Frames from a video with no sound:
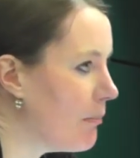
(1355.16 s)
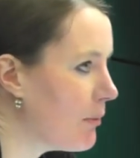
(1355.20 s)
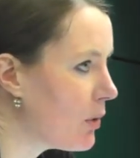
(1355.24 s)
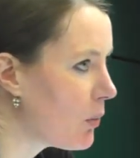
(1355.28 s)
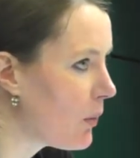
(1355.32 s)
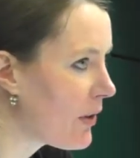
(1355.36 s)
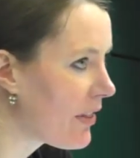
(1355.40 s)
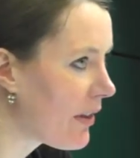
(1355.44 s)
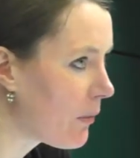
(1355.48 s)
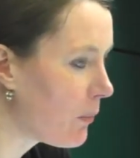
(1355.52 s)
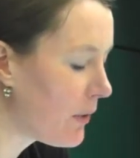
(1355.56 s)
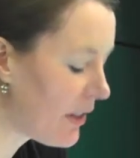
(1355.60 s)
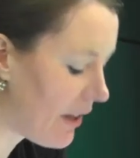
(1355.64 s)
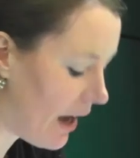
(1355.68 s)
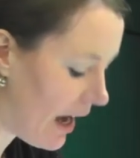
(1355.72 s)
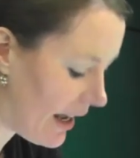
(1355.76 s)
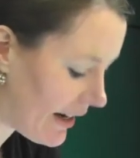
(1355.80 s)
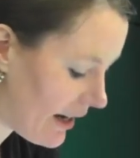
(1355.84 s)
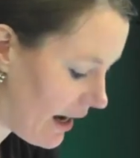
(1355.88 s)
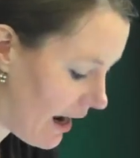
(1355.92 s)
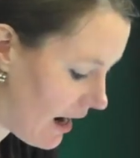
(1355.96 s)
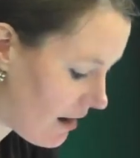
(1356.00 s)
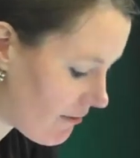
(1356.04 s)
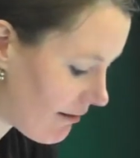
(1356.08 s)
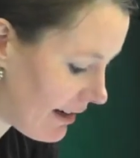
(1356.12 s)
With
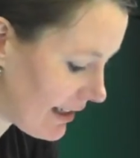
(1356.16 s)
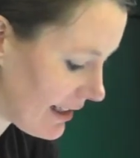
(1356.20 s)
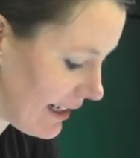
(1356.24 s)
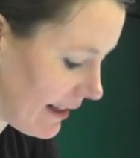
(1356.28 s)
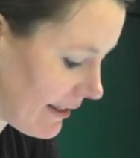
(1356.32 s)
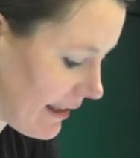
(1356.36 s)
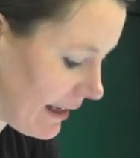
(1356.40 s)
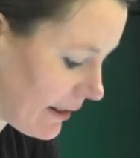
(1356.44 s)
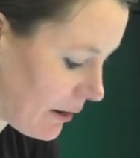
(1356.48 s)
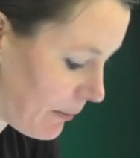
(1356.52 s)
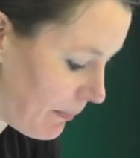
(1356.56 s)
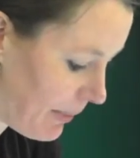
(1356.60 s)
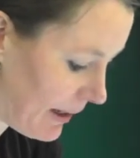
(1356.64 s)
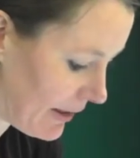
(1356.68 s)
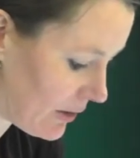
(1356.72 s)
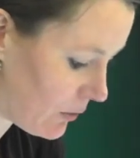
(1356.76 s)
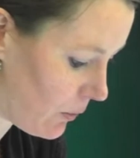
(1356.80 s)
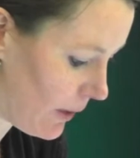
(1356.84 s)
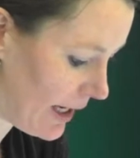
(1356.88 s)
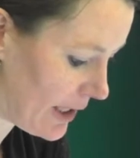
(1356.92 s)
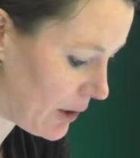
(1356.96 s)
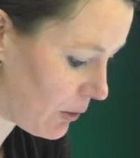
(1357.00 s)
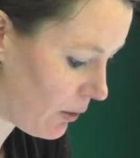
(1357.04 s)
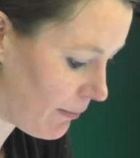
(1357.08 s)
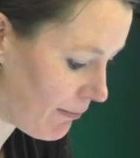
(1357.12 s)
Hannah Arendt, I think the best
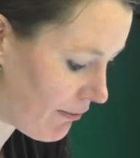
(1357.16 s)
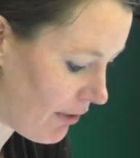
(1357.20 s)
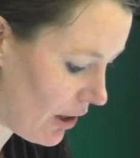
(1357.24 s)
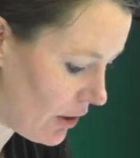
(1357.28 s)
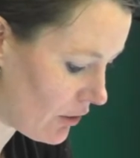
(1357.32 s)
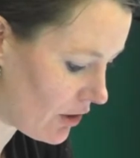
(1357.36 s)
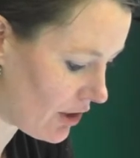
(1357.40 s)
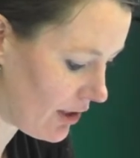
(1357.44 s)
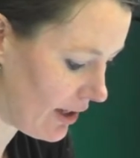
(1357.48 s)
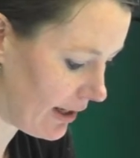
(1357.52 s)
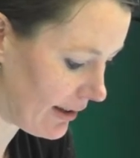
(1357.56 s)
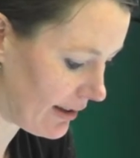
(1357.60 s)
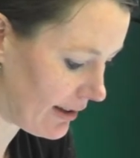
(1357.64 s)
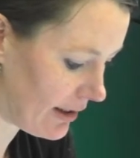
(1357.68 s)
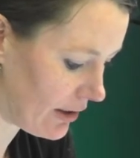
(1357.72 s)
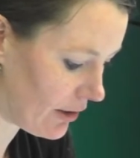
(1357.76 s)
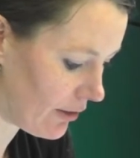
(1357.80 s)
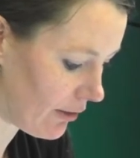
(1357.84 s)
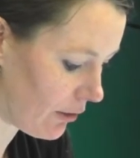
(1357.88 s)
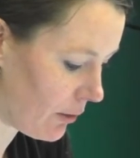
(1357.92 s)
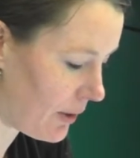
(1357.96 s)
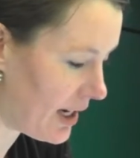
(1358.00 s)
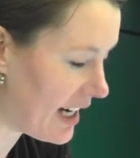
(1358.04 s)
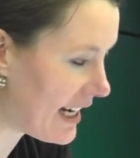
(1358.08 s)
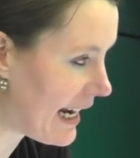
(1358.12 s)
way to approach this is
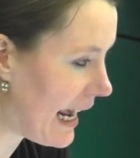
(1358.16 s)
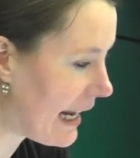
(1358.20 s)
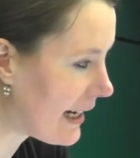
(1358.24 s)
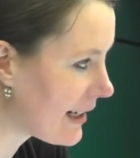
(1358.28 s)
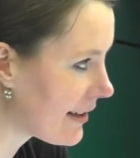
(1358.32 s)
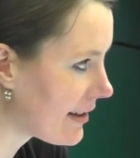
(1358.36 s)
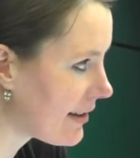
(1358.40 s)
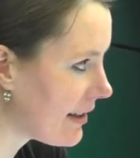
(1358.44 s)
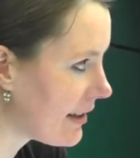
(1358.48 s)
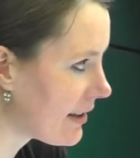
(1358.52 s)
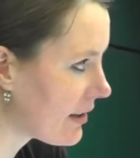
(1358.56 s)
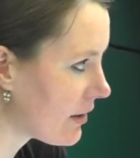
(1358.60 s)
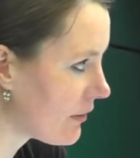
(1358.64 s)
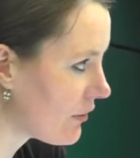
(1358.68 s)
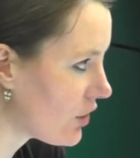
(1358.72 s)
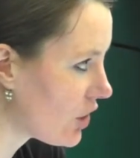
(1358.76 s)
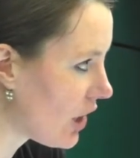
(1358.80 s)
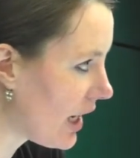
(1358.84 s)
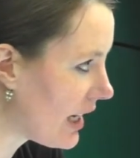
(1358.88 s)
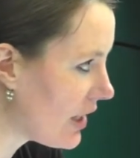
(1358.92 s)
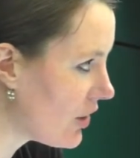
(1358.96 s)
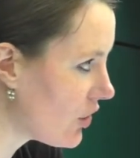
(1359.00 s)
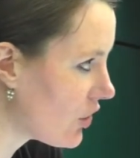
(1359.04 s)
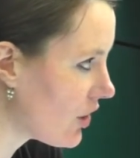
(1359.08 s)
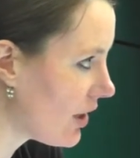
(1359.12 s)
through an analysis of
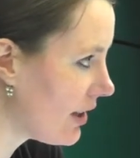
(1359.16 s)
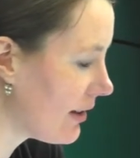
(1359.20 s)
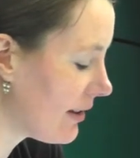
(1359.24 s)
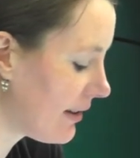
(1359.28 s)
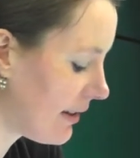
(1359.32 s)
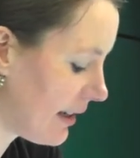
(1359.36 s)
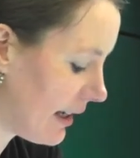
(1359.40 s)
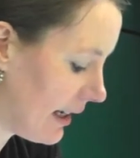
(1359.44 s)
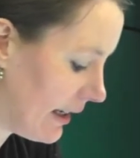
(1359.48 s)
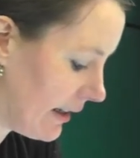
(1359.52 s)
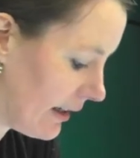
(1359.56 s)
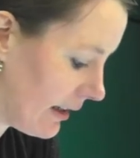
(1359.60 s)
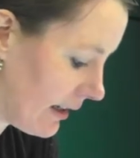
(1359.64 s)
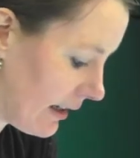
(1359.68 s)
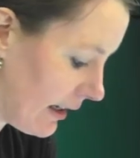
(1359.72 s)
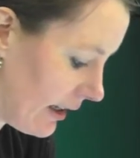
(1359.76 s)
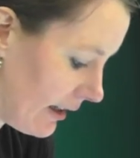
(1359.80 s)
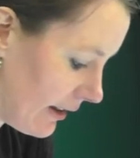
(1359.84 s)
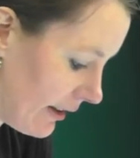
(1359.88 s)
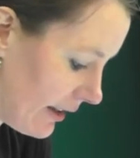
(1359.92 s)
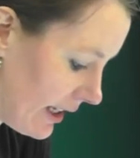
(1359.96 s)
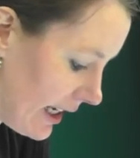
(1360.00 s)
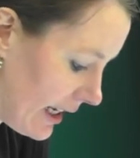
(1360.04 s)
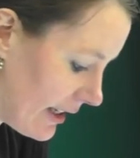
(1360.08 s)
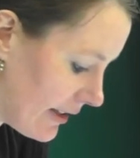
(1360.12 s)
changes
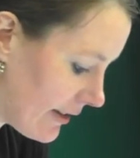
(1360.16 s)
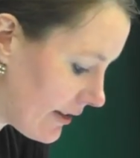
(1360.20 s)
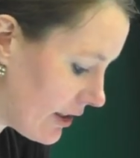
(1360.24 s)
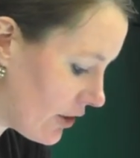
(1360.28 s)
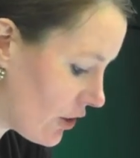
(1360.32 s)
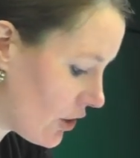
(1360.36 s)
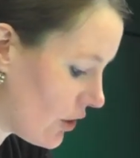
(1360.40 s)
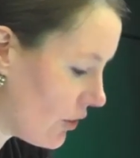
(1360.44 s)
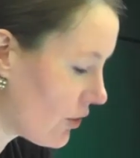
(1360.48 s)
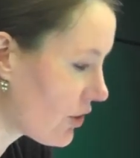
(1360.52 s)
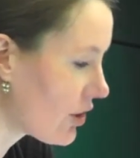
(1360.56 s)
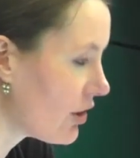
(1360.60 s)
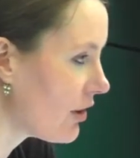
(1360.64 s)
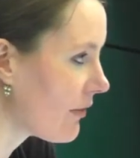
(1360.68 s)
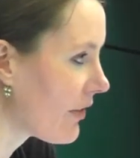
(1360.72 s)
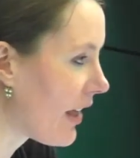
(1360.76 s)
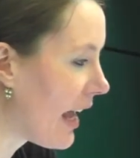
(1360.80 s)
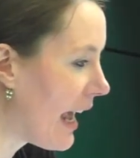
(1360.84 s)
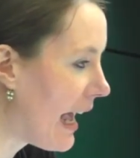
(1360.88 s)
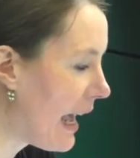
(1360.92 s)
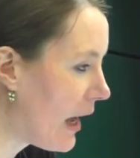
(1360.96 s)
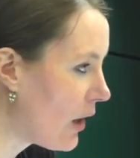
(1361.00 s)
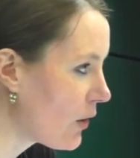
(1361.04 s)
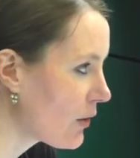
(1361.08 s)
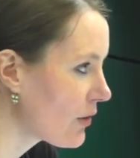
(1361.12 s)
in the institution of the
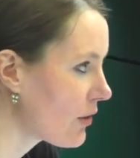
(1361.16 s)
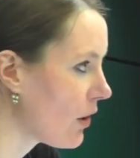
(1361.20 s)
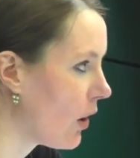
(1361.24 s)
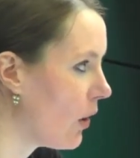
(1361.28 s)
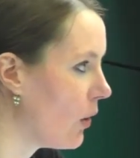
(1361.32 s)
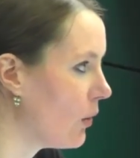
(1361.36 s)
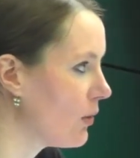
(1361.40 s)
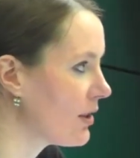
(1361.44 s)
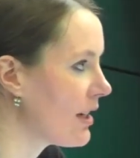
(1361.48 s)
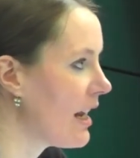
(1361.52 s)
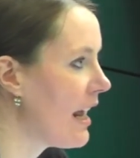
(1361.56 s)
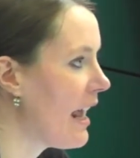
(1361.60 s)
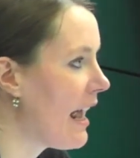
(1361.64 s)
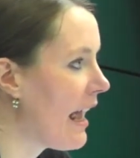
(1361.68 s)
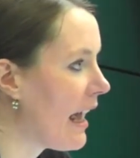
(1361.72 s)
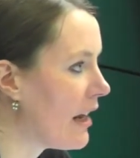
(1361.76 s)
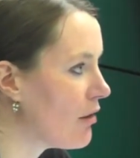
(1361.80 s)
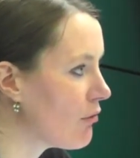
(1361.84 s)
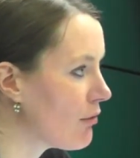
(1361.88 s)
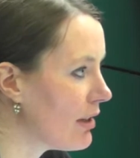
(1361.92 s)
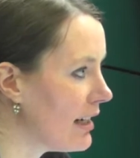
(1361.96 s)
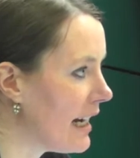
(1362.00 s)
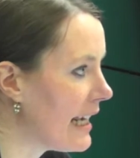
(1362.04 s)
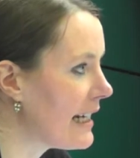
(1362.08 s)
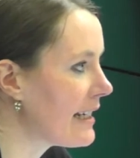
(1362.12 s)
household
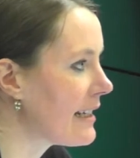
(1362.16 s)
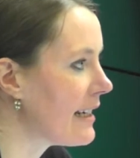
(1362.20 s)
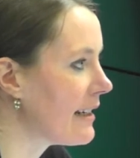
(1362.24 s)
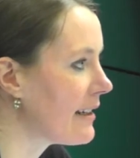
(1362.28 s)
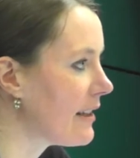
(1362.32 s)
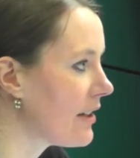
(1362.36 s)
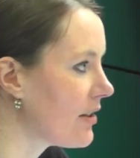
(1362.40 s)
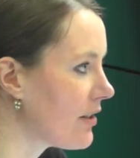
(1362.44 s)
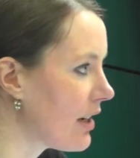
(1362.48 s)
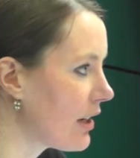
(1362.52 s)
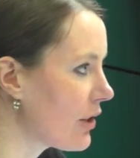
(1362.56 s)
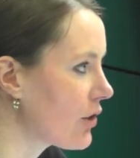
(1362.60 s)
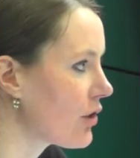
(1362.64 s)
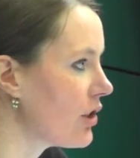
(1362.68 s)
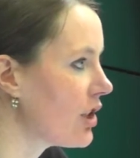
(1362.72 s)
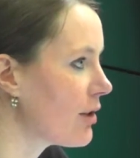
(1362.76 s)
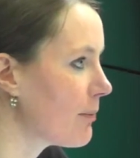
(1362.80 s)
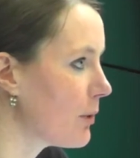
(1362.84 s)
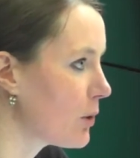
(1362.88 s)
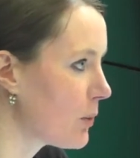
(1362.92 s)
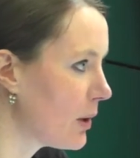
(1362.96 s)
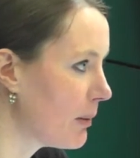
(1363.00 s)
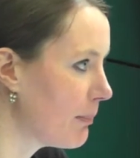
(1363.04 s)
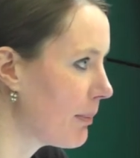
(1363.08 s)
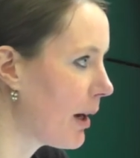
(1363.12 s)
and related distinctions
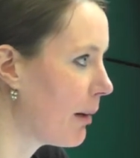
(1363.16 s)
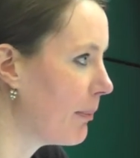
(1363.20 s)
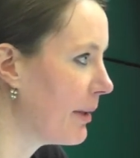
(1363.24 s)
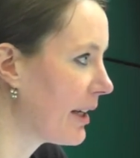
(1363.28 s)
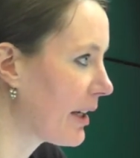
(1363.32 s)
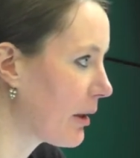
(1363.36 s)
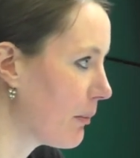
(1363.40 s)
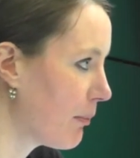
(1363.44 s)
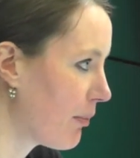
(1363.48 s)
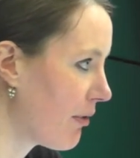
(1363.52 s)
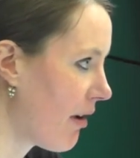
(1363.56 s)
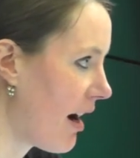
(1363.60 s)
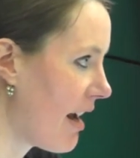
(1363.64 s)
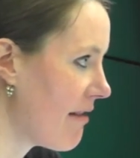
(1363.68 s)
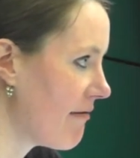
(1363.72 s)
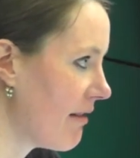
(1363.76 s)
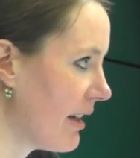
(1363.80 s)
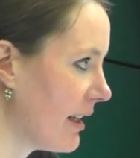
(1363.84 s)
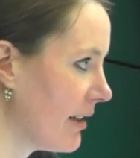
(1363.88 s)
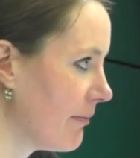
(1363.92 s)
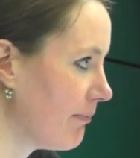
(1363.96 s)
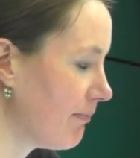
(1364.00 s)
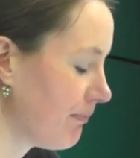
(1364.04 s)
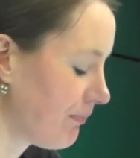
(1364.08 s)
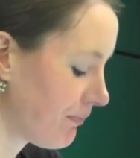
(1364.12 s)
between public and
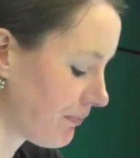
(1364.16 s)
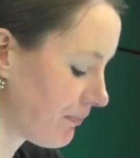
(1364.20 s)
private.